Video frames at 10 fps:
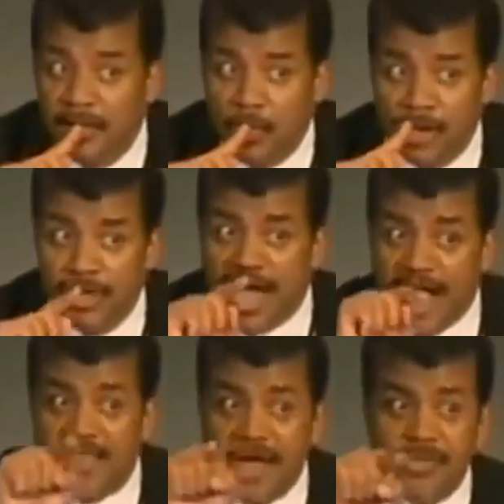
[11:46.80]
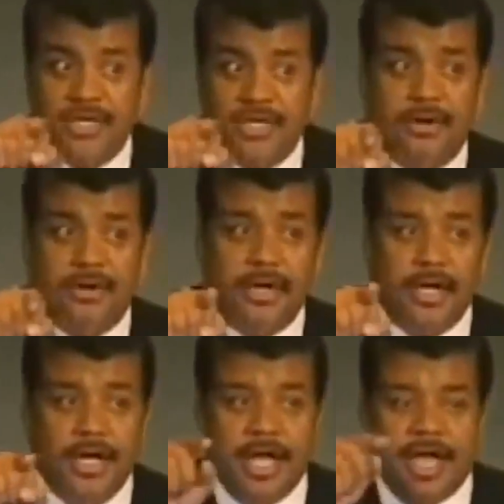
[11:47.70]
wondering how that would turn.
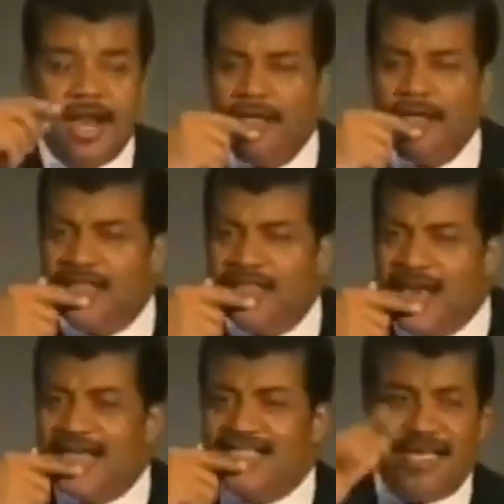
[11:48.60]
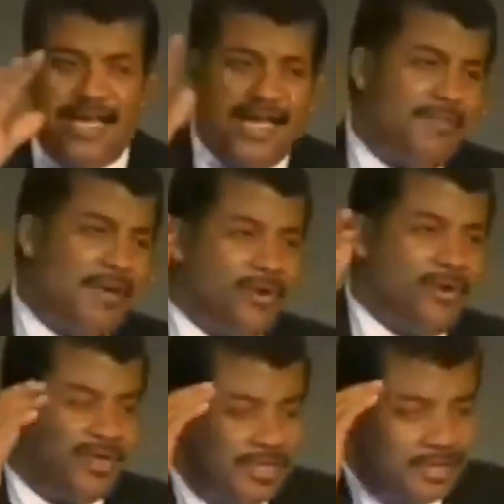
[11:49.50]
And I looked at that and I said, I'm not
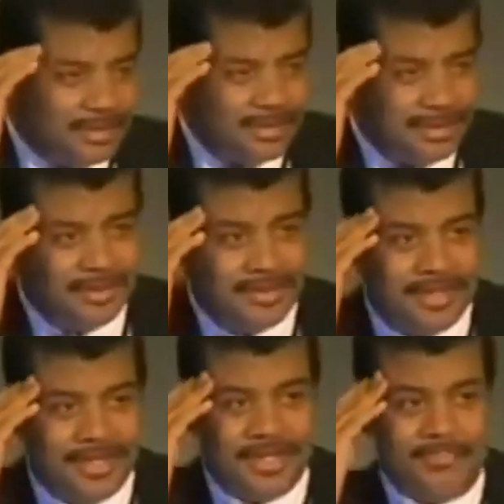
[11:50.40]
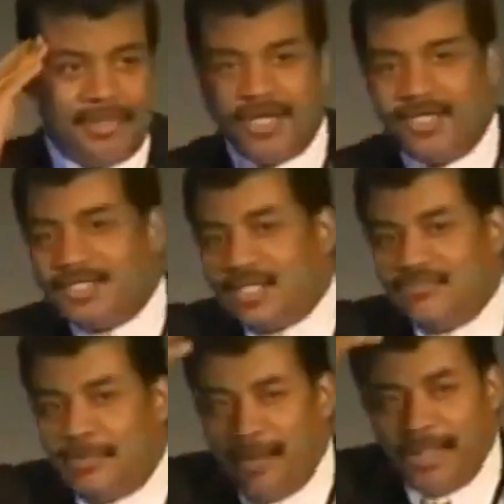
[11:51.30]
worried because it's a
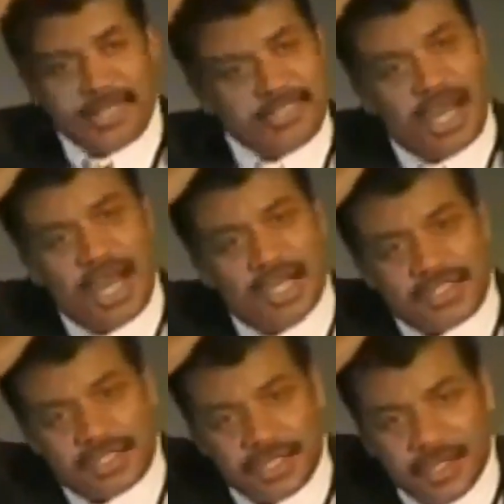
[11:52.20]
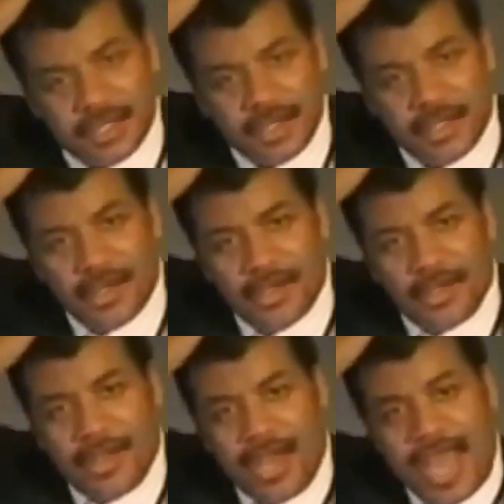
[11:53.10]
Republican judge.
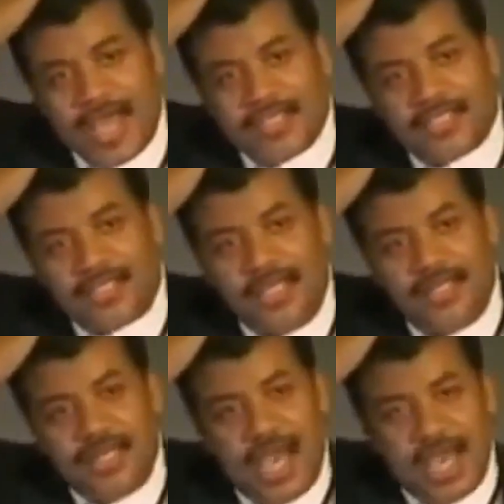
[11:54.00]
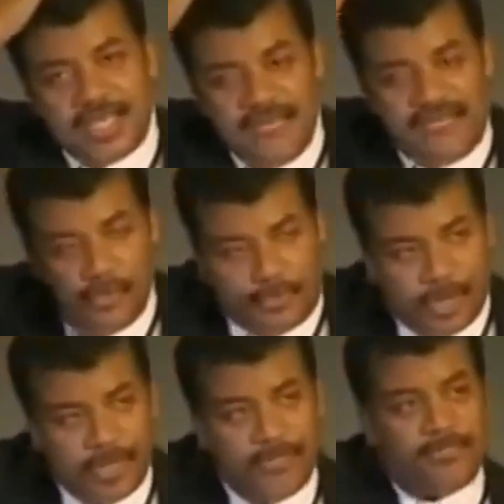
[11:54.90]
And in the end, if you
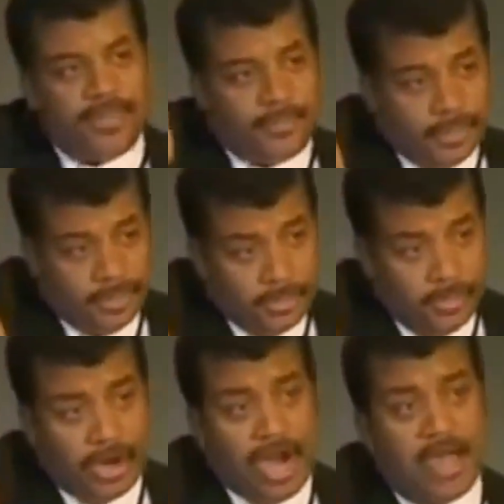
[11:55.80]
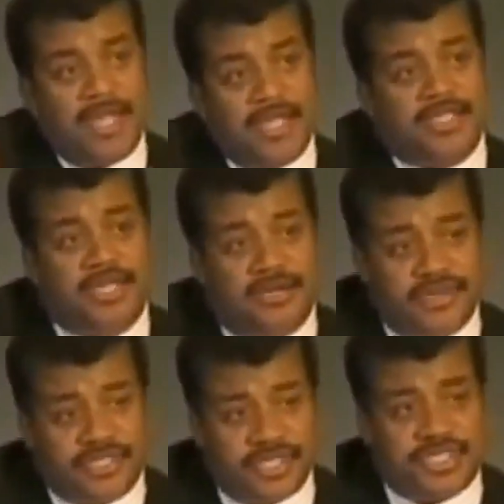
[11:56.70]
put people who are not making
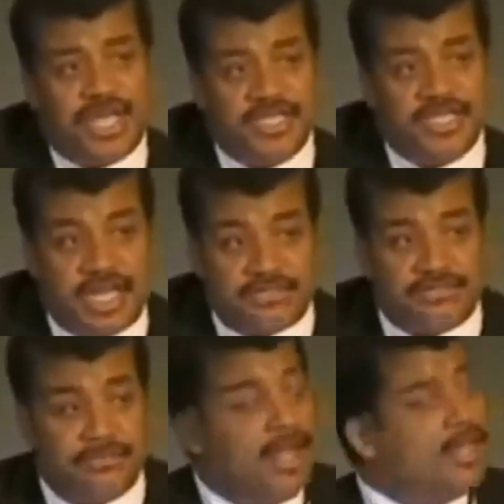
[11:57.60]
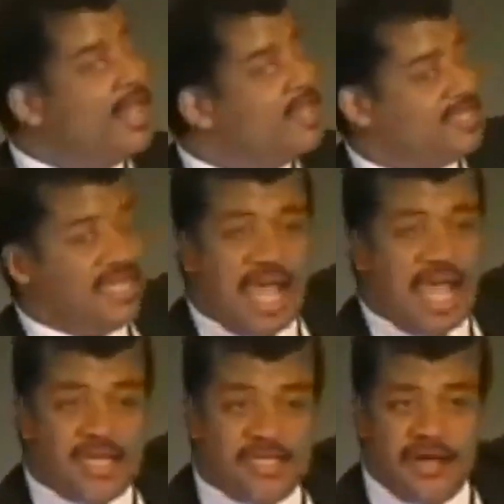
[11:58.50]
discoveries in the science classroom, that is the
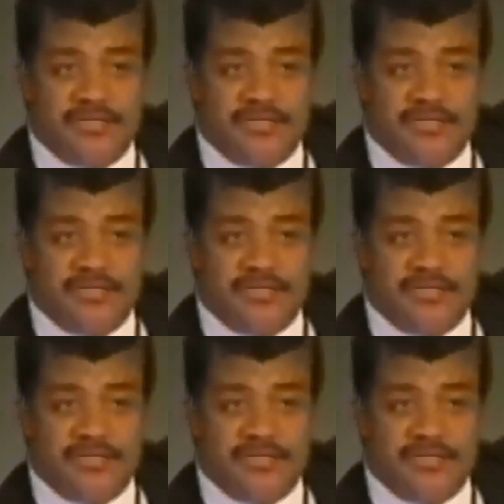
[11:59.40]
end of the